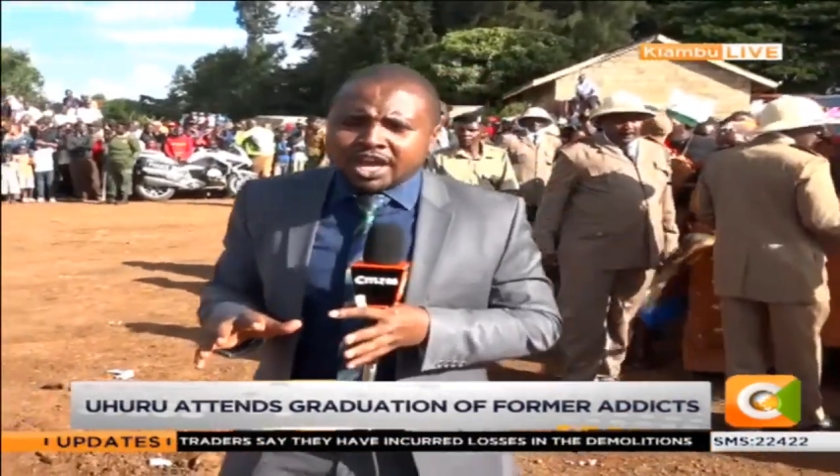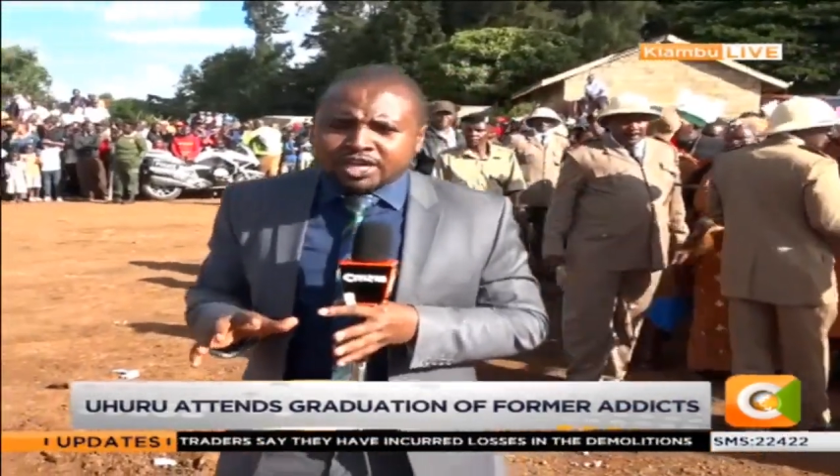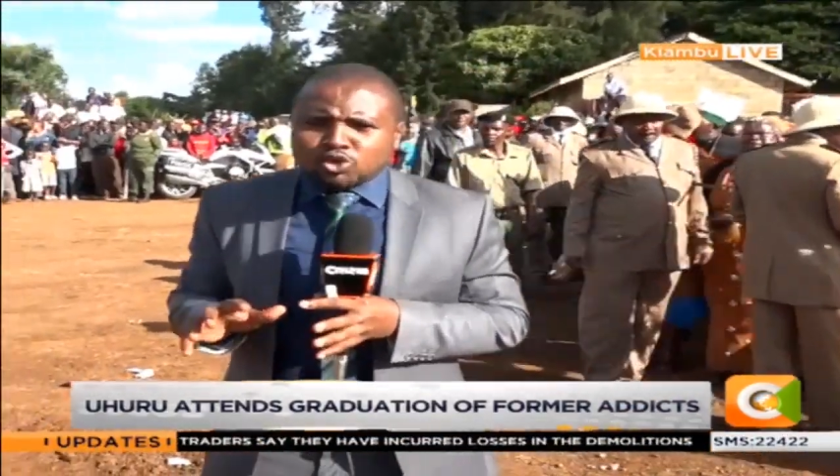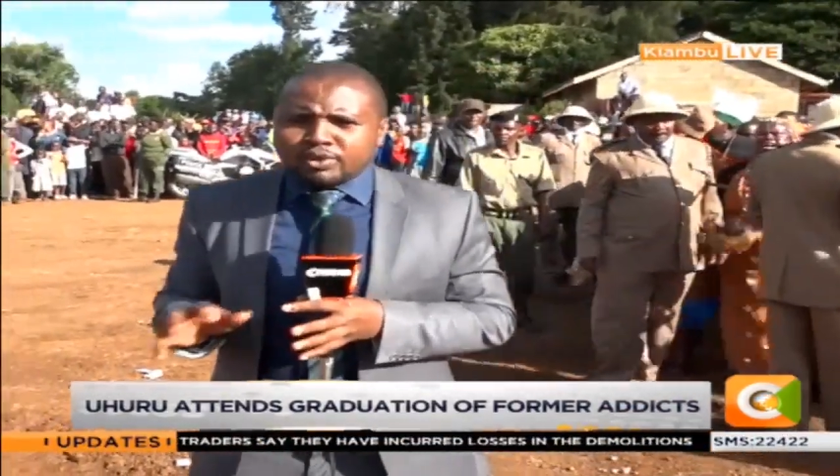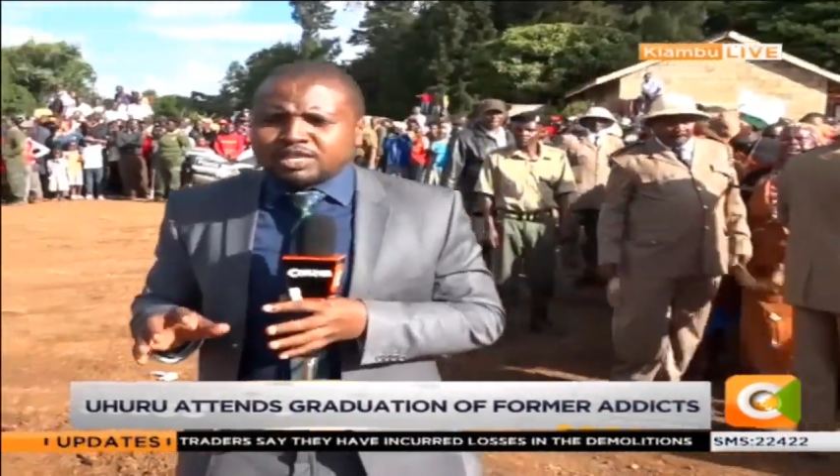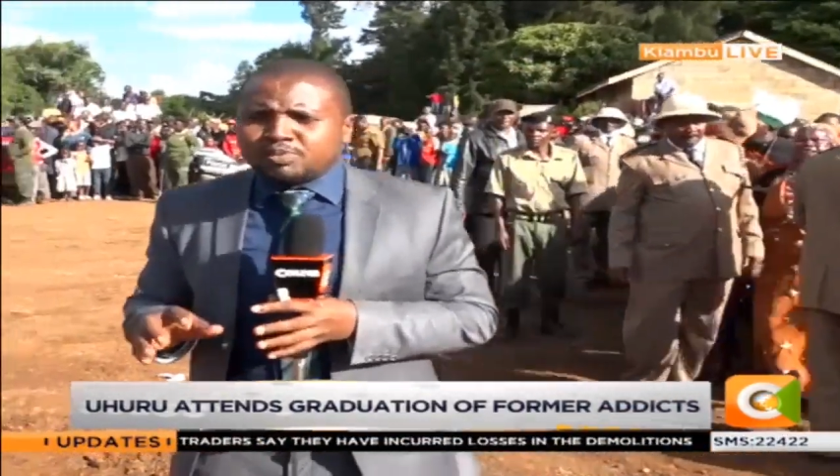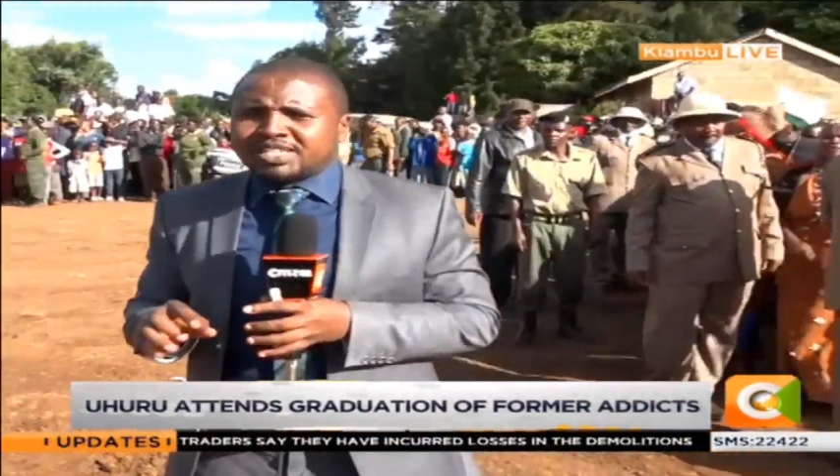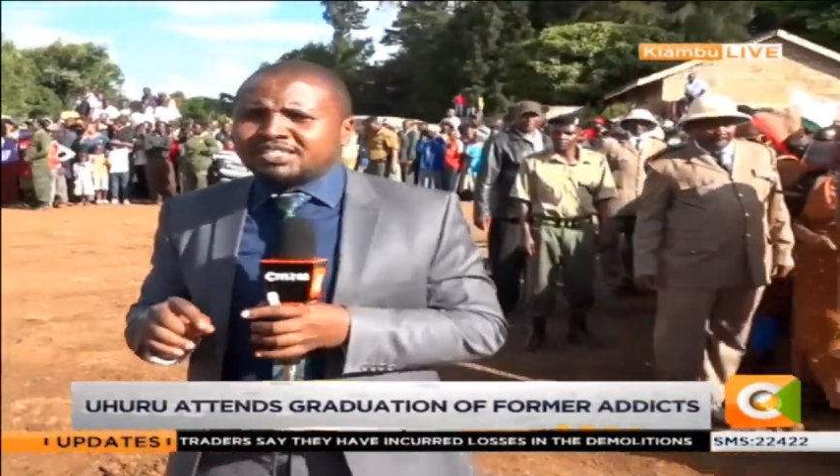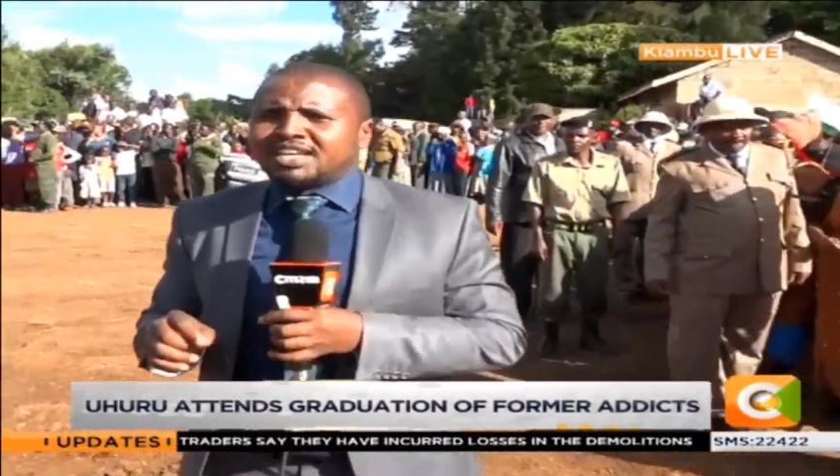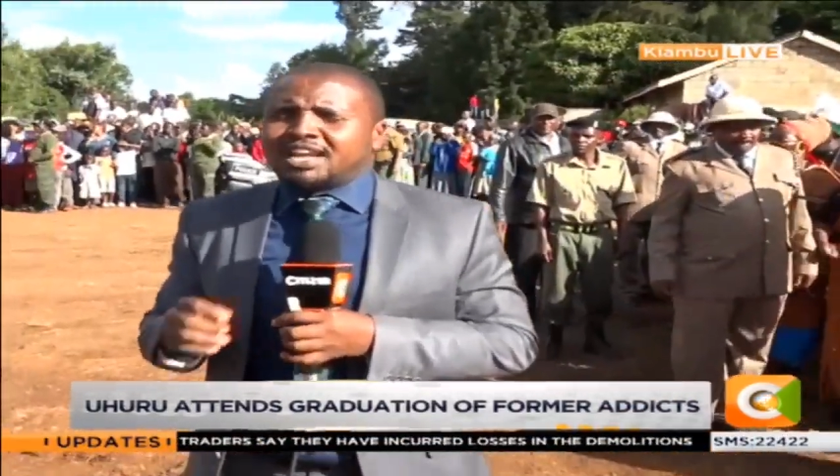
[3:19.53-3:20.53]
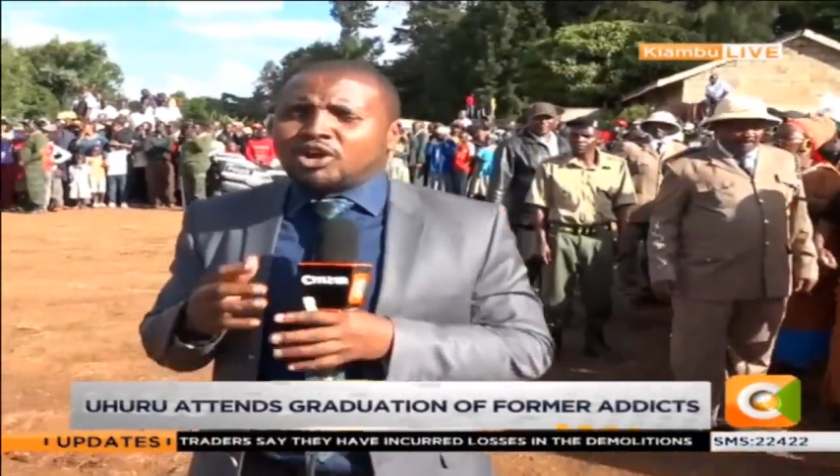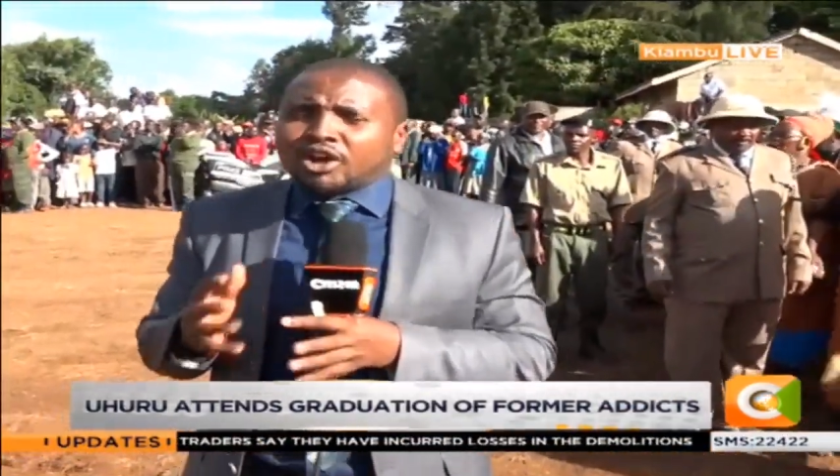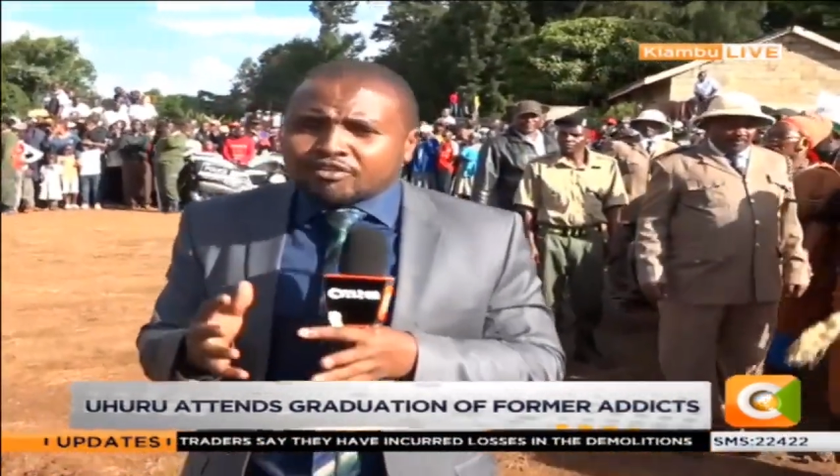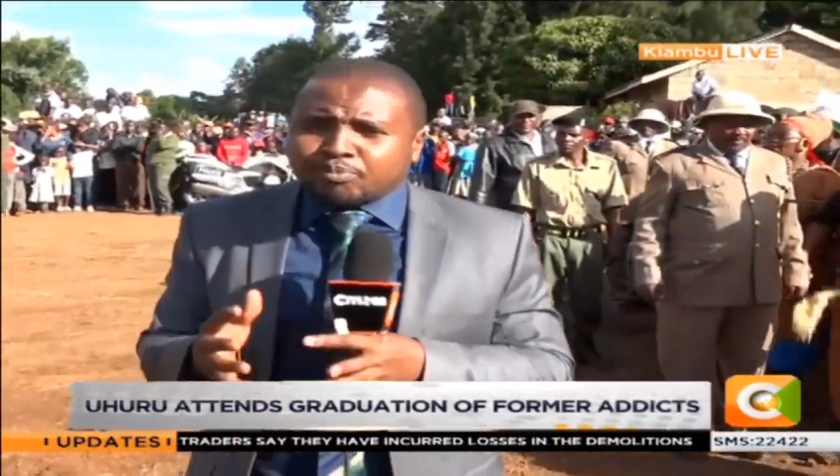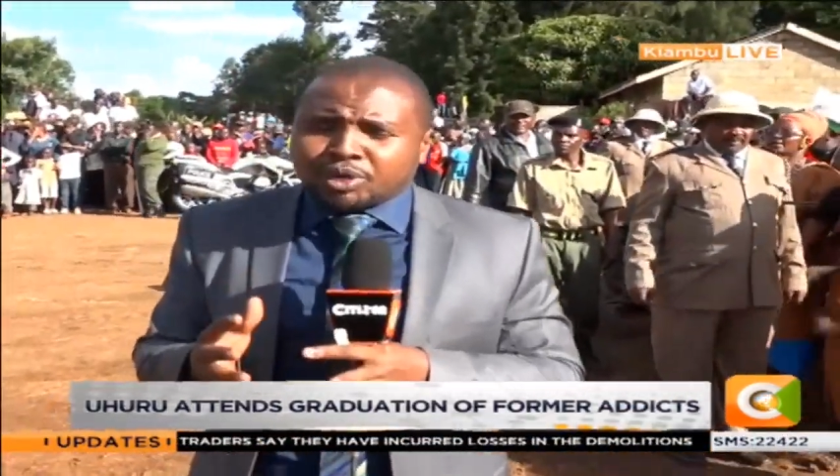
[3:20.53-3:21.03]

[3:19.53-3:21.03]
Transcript: Uh, so we're expecting that a lot of